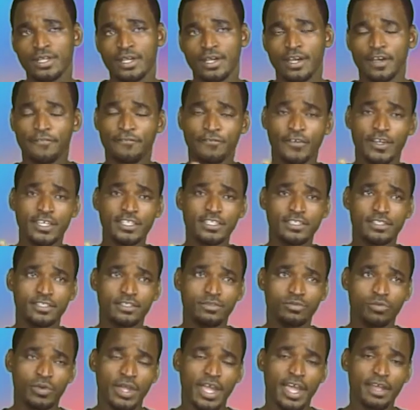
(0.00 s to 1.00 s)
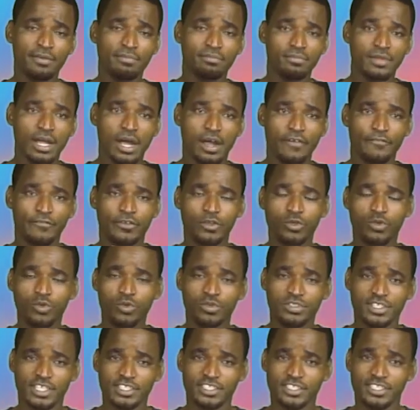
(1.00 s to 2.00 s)
at first we had a few
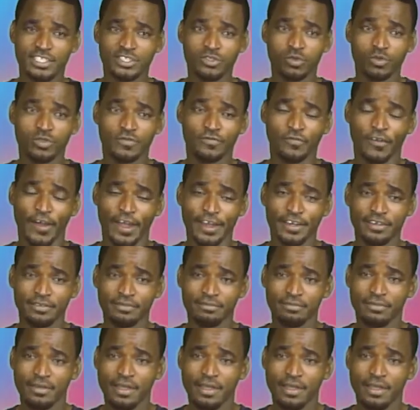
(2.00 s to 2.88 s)
users, this was fun,